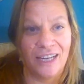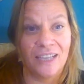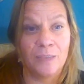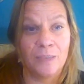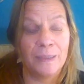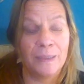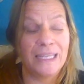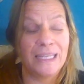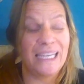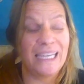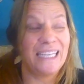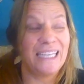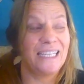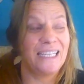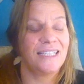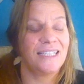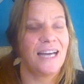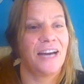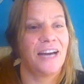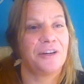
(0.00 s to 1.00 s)
and it's been like an
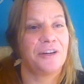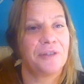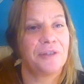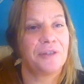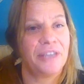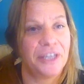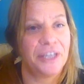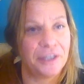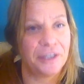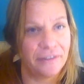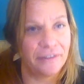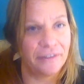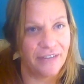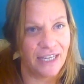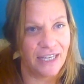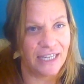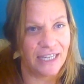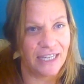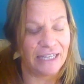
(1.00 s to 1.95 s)
entire year of it,